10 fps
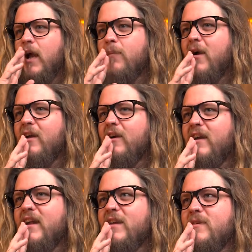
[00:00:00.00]
How about
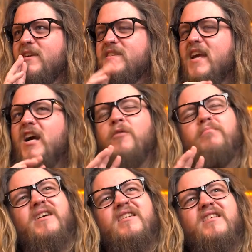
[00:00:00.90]
our enemies
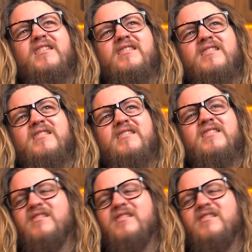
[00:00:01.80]
help us...